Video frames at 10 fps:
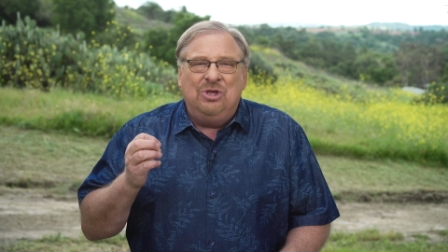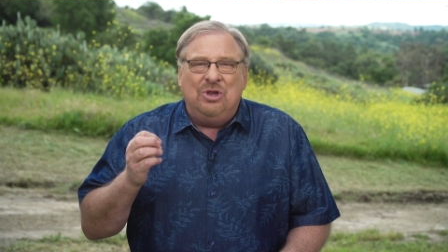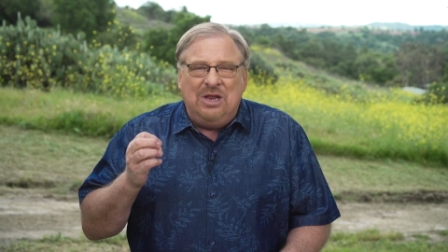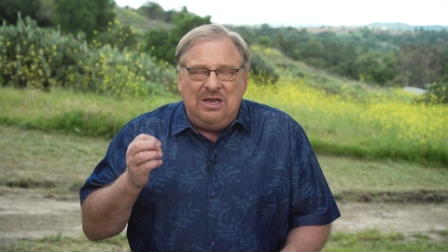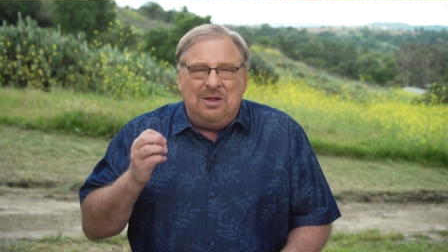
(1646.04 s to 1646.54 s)

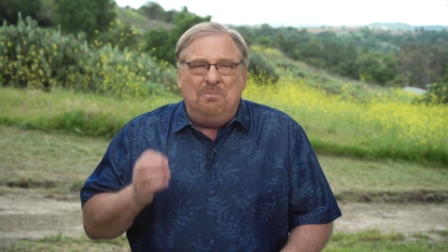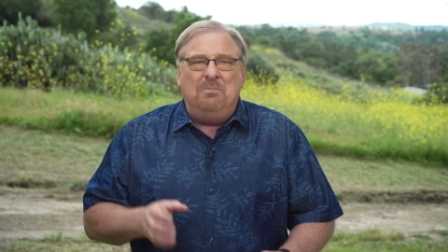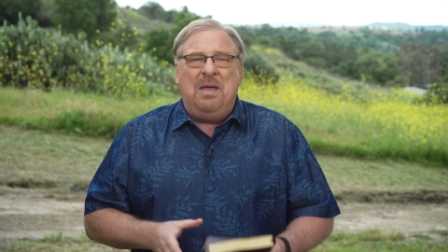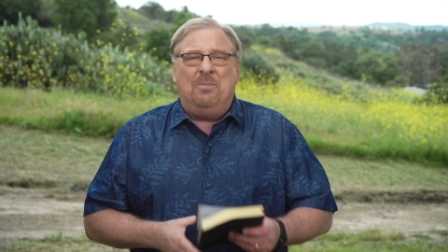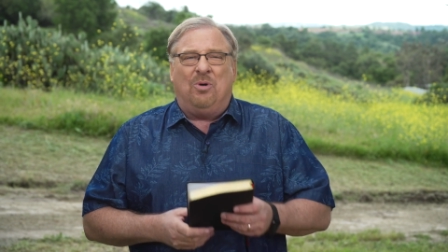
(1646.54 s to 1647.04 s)
You need to
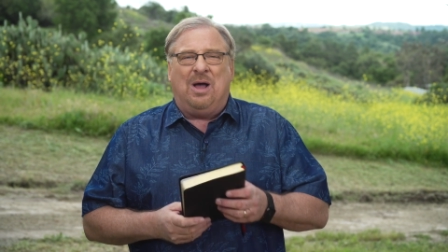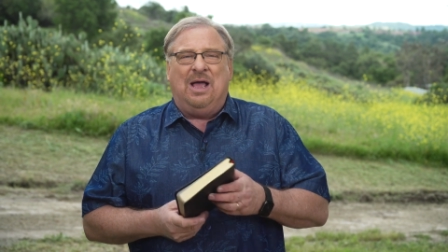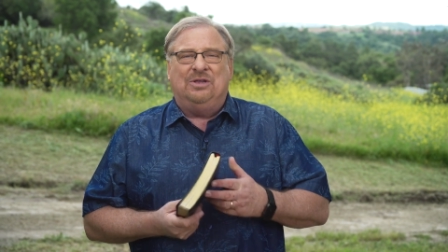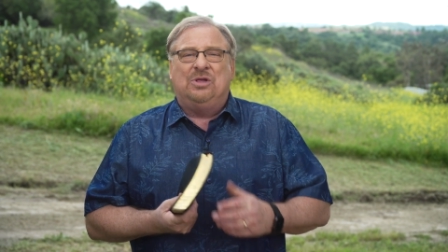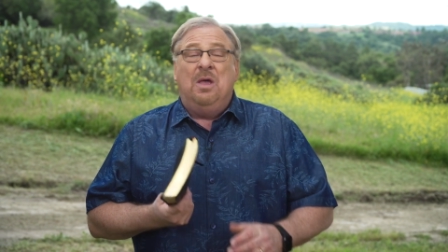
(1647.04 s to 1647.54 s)

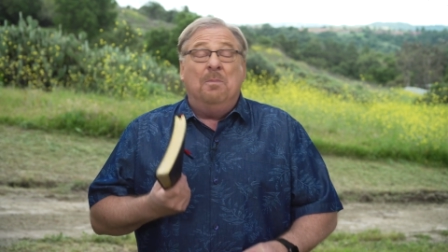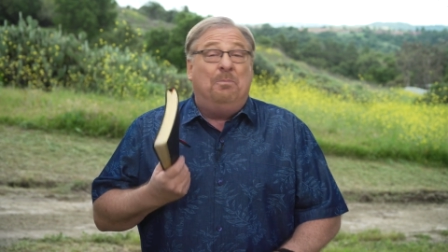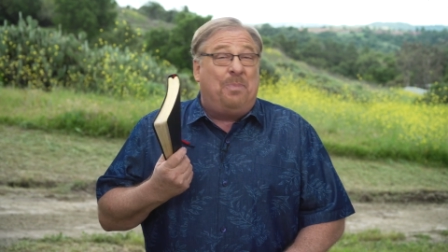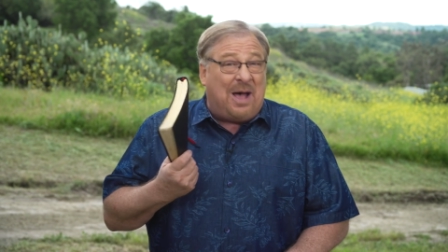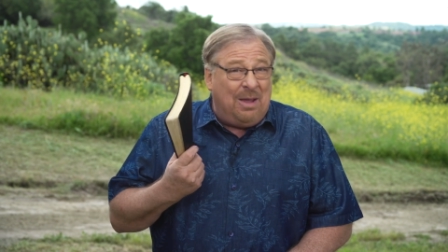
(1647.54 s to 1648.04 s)
memorize
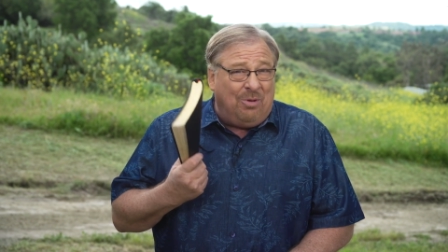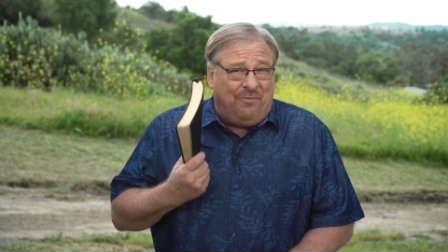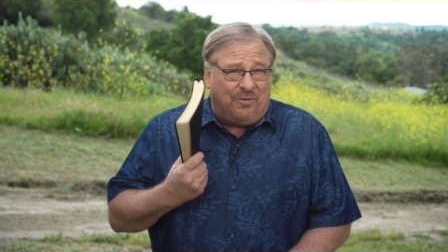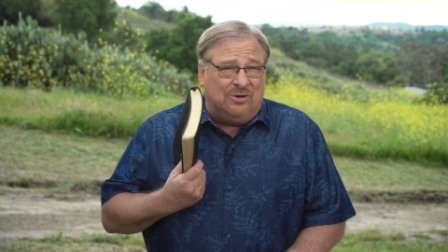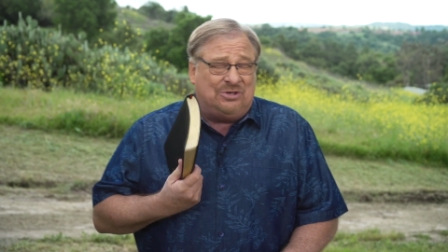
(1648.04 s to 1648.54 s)

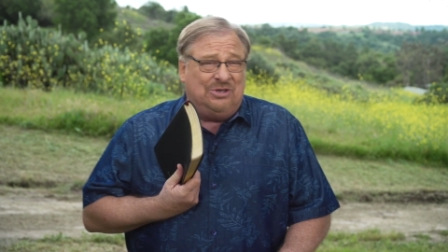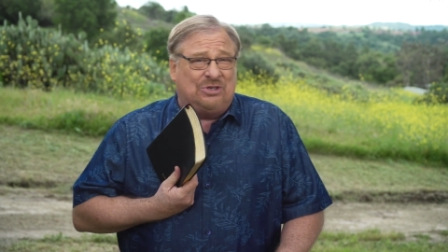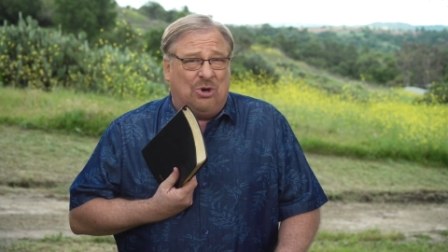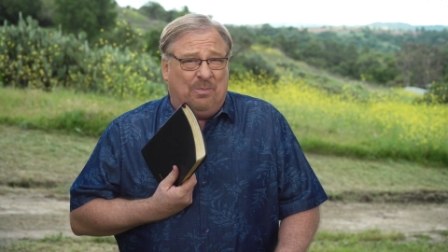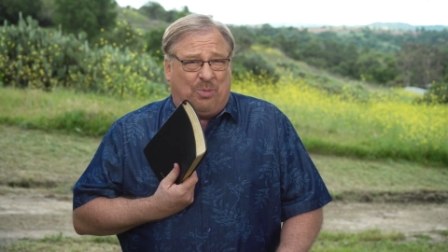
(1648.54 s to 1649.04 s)
Bible
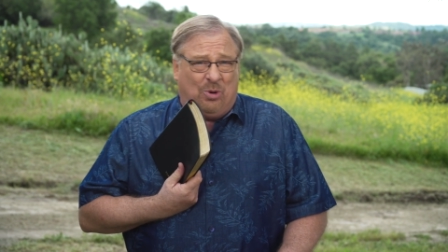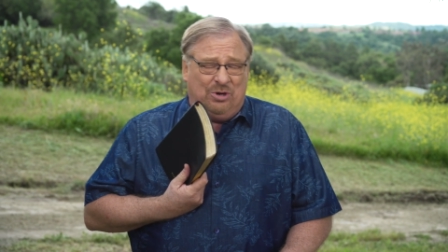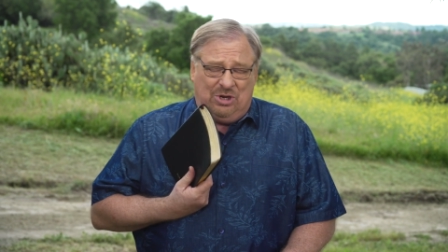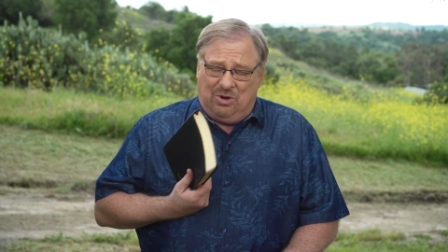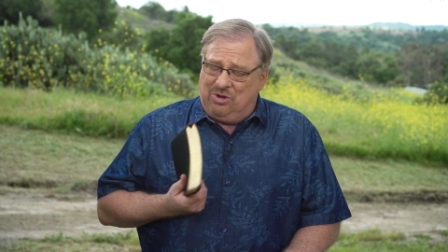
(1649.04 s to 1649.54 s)
verses that are
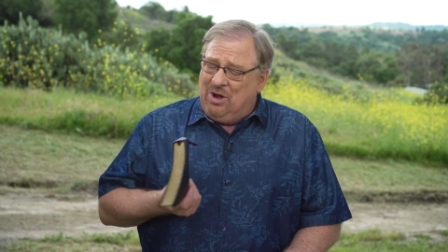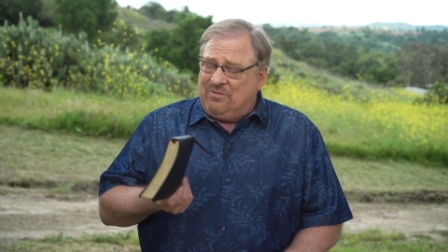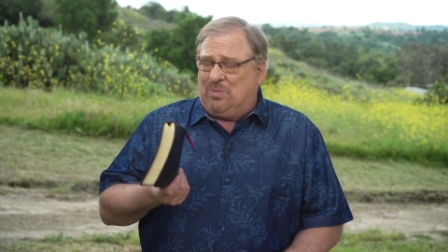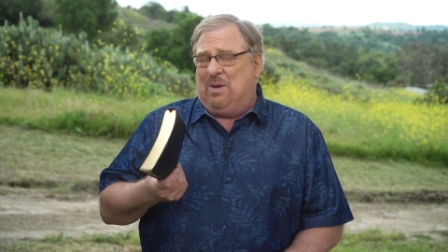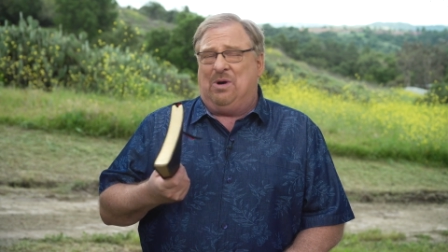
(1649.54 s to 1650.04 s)
important to you. You don't
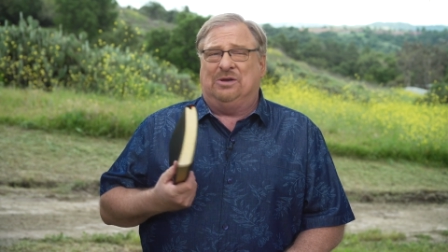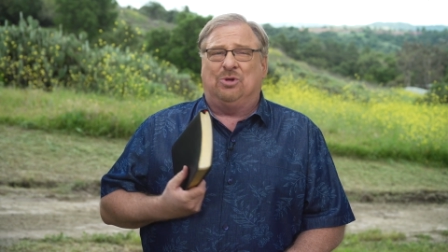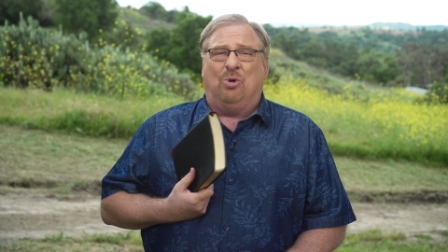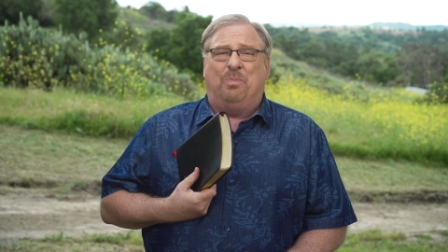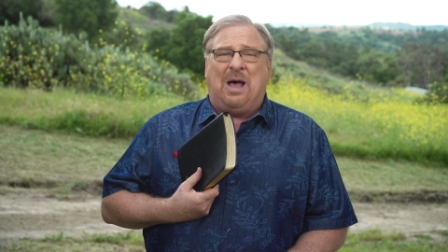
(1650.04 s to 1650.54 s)
have to memorize
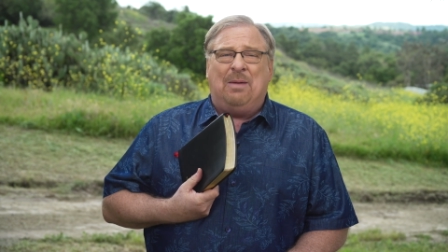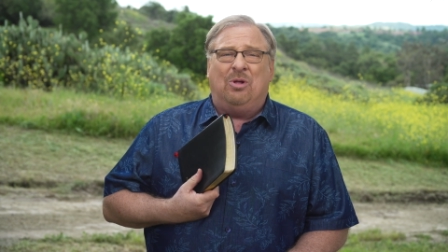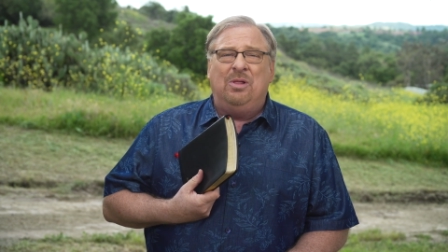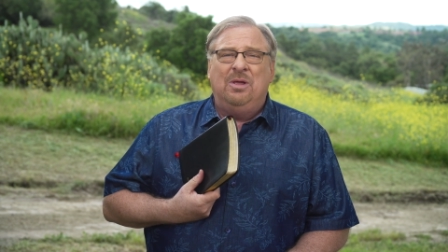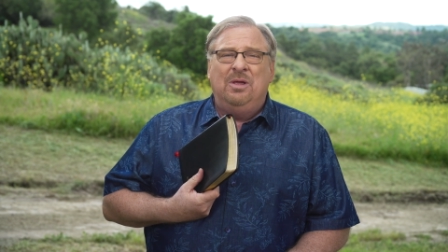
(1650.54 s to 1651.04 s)
the whole
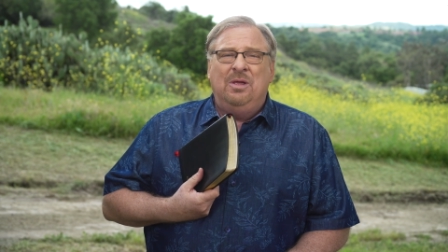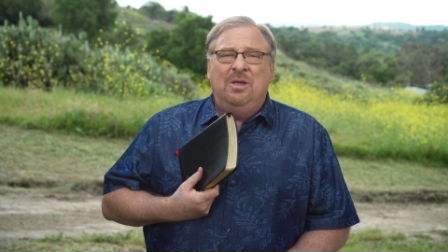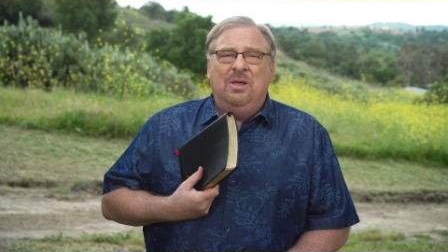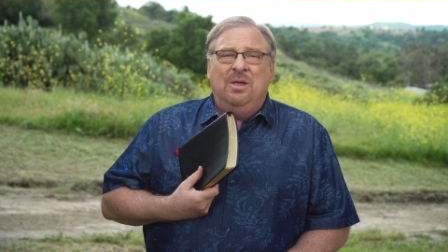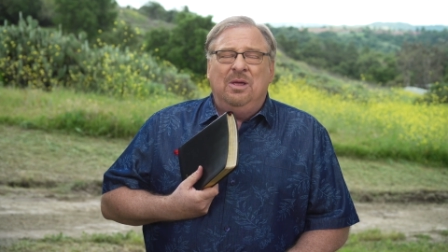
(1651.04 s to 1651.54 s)
Bible,
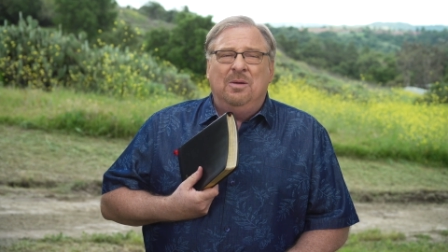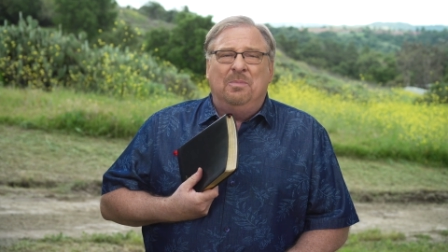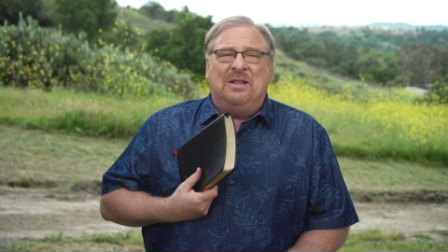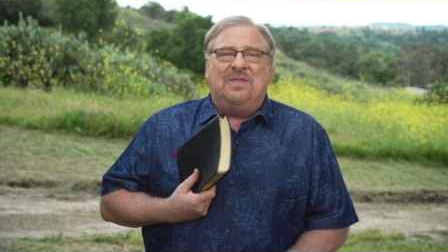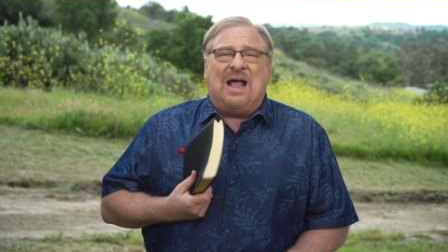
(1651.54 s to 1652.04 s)

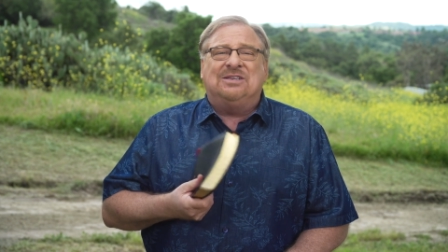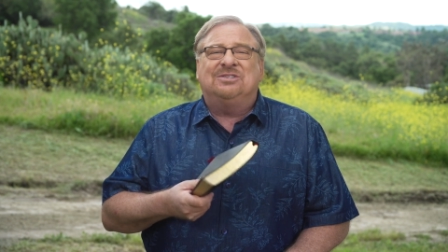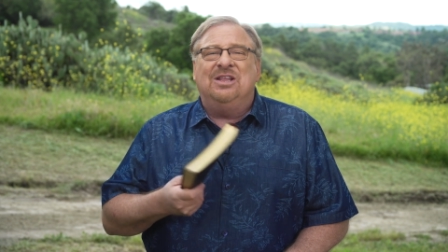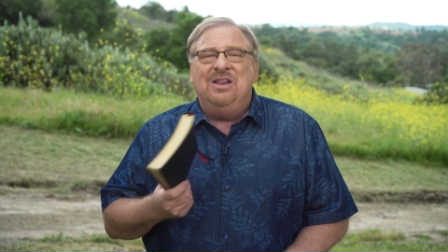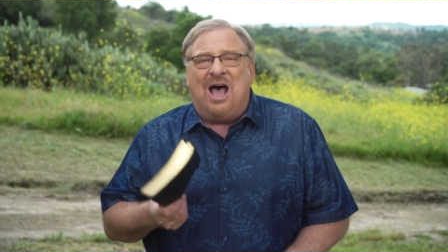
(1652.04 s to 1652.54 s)
but
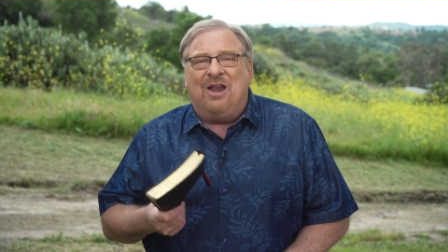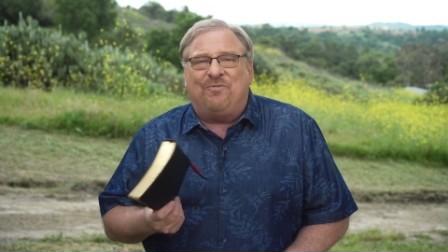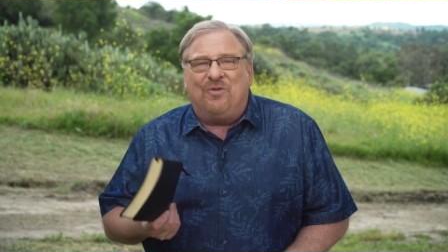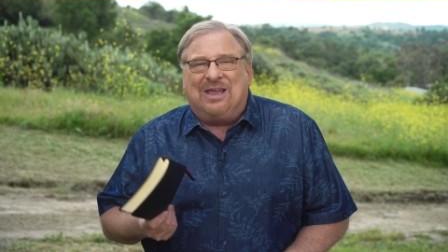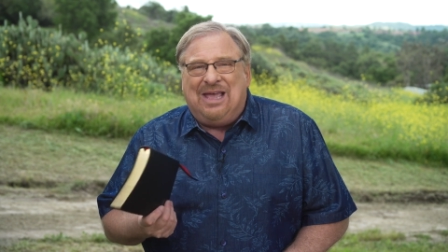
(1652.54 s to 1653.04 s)
that's the
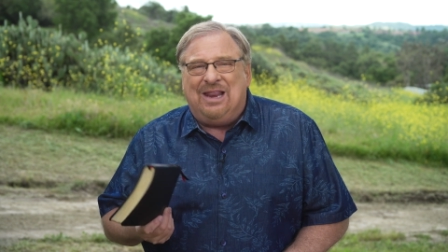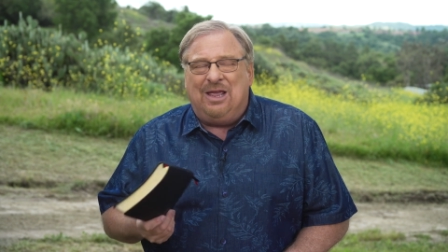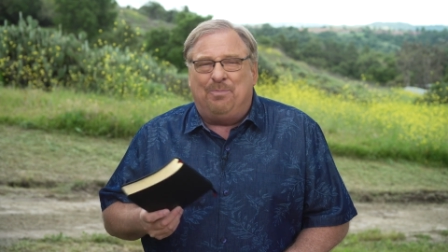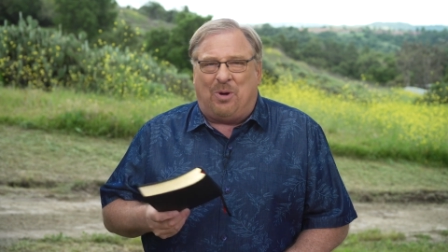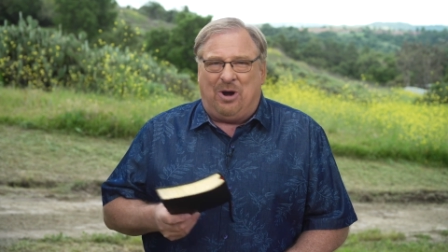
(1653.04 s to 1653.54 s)
not
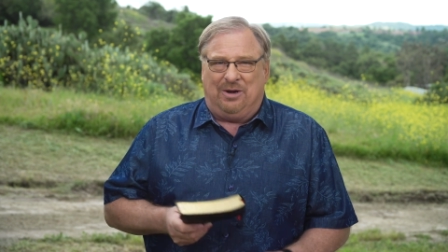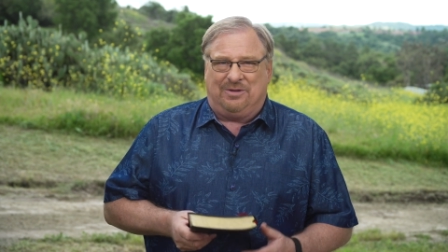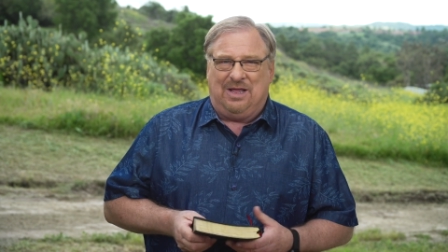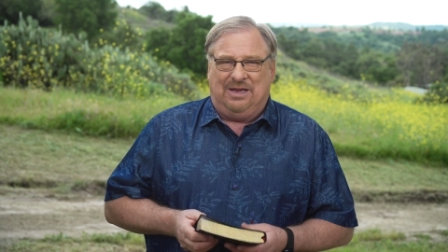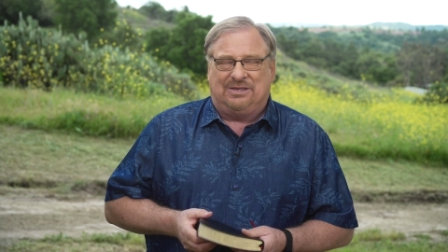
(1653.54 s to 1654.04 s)
forgetting part
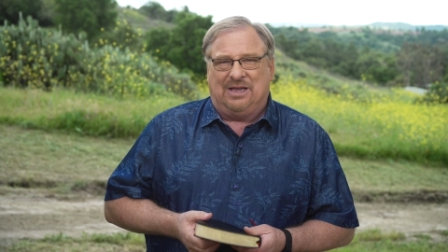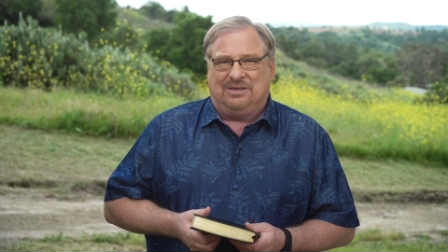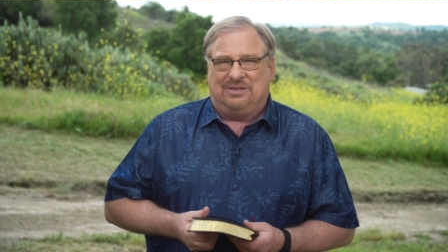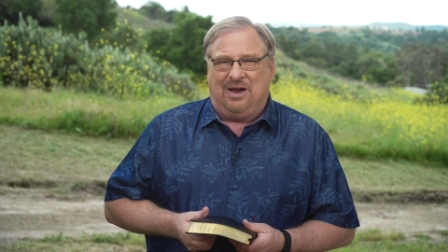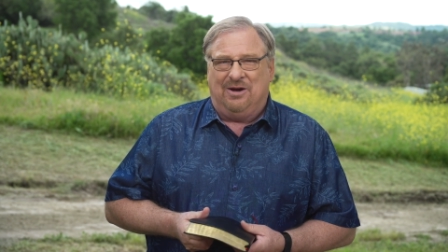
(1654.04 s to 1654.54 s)
that he
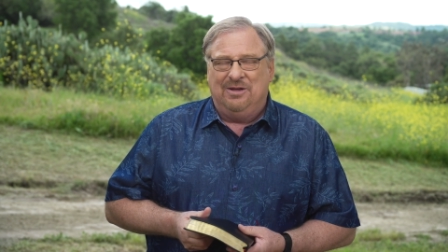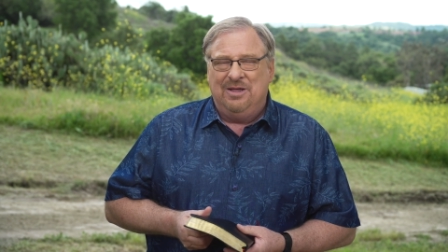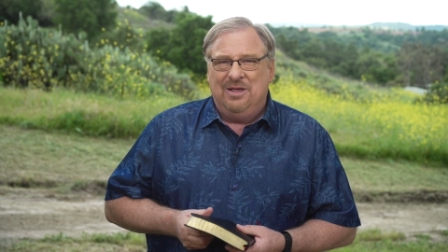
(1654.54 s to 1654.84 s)
says there.